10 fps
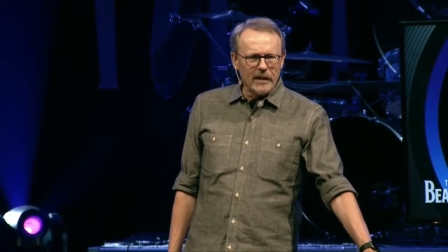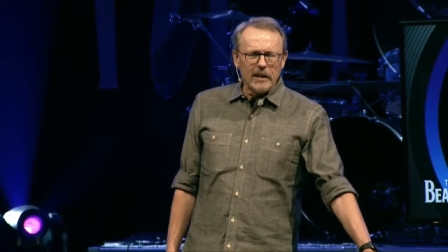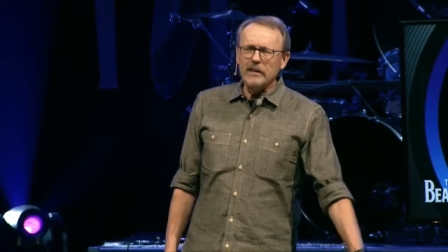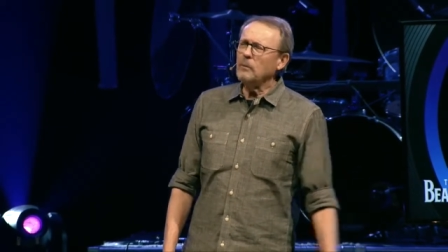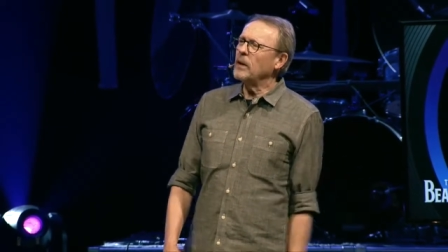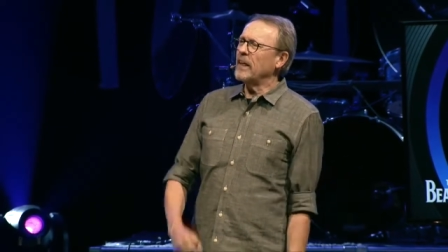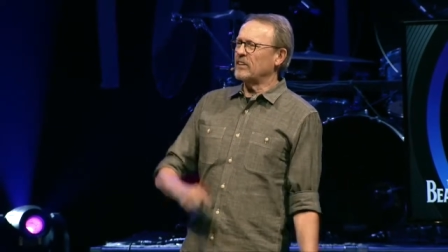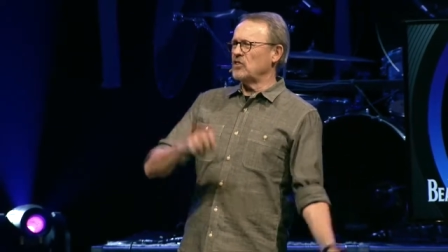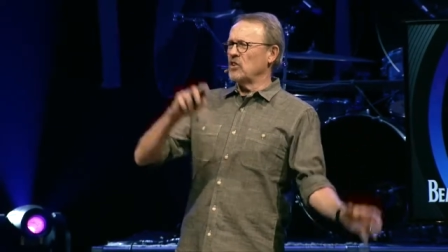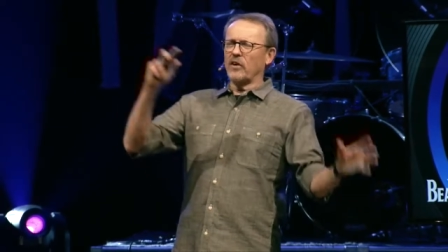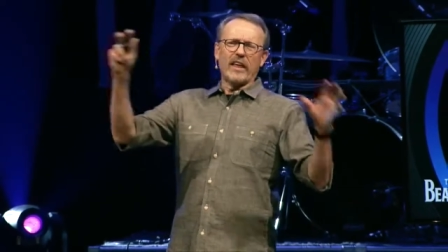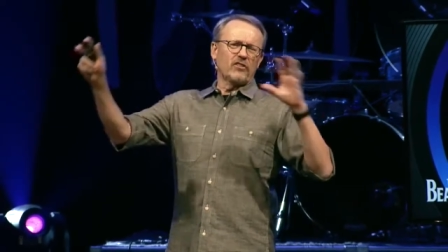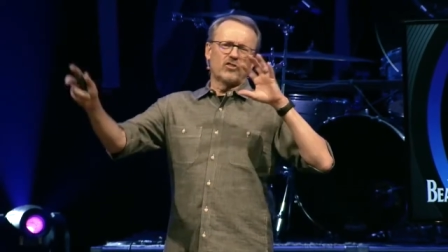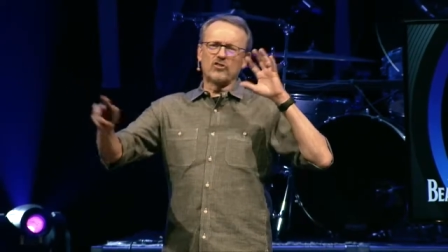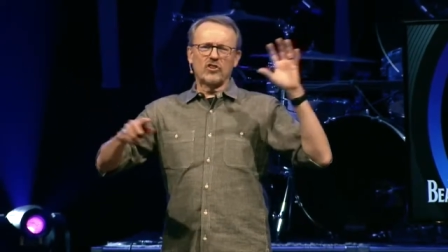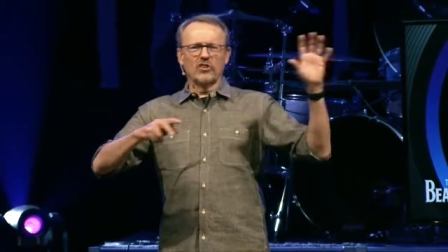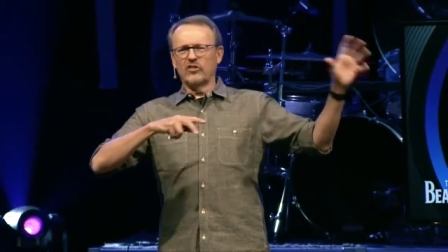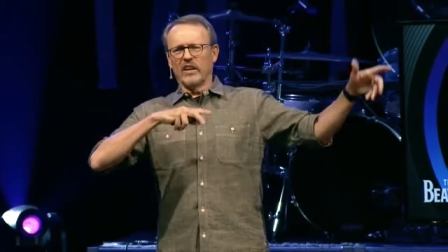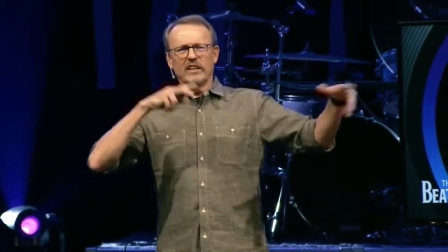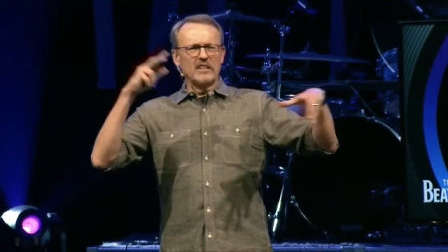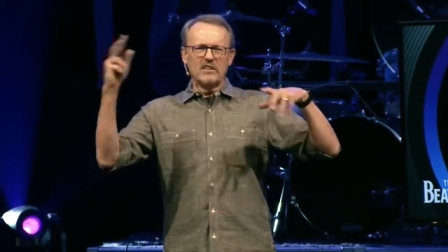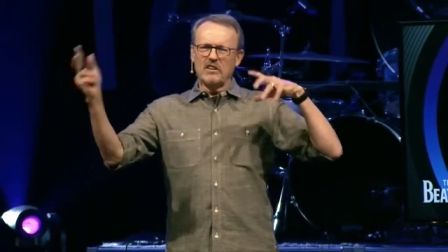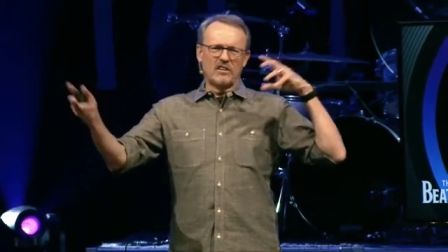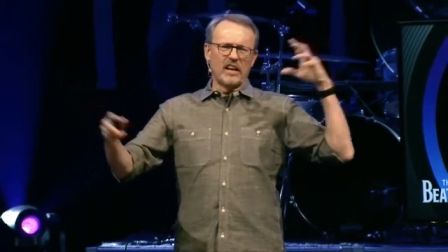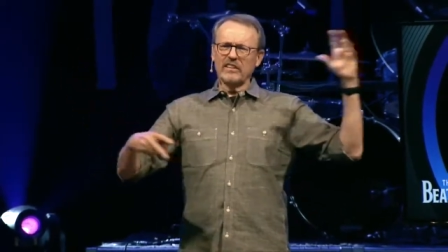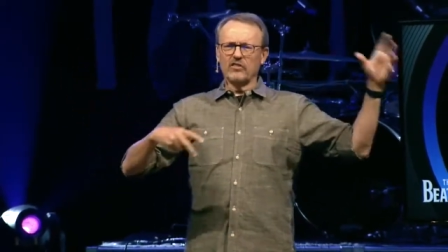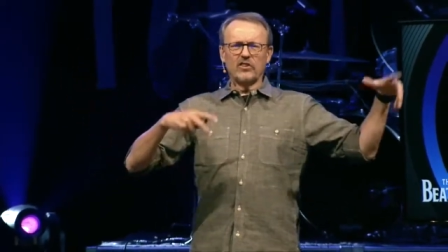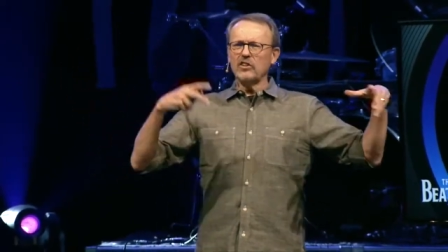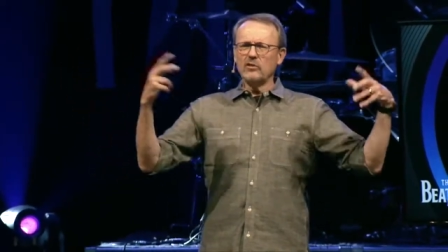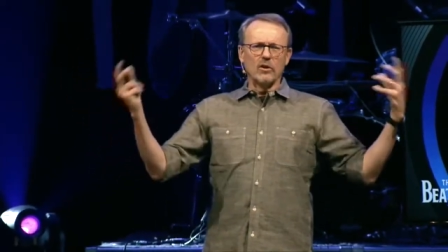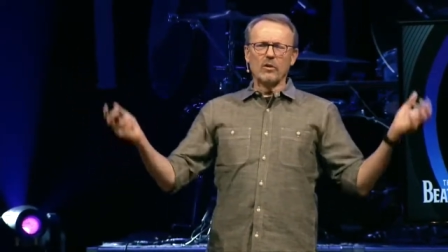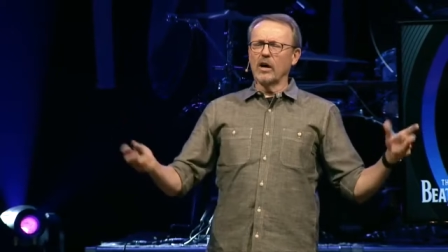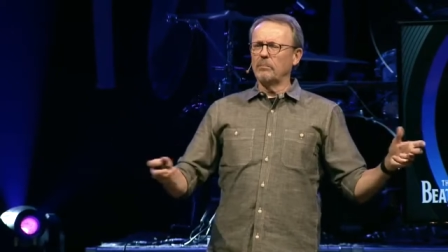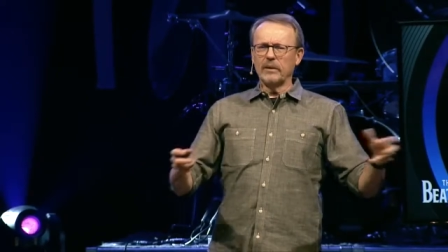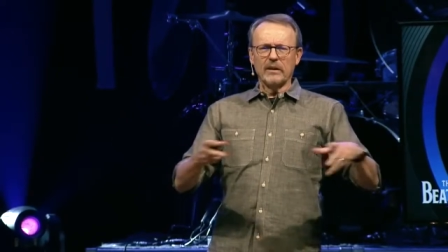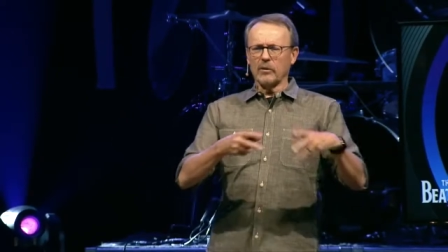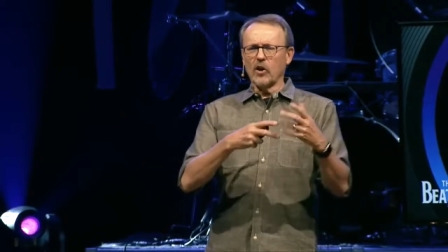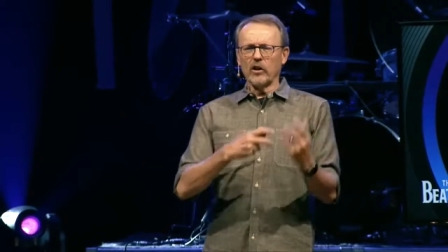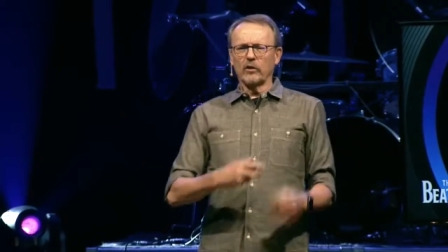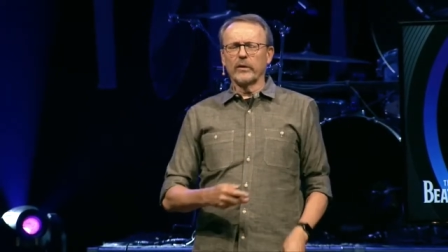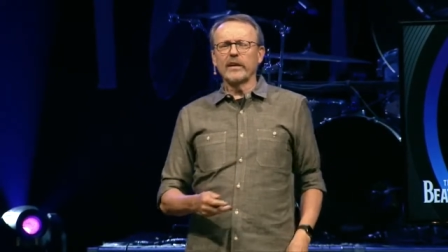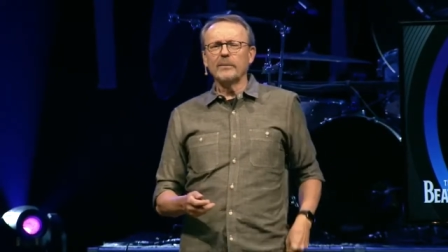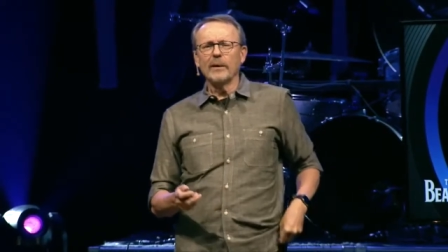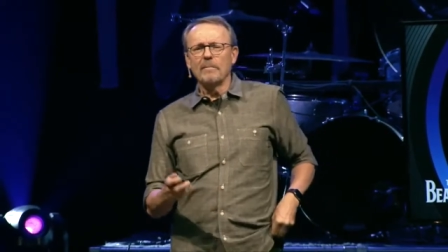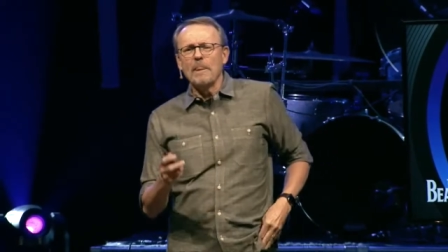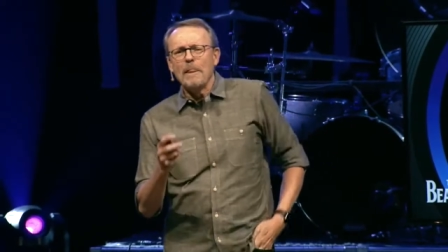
You think, well, that's just because they hadn't seen you grow up and they were calling you Ricky. Well,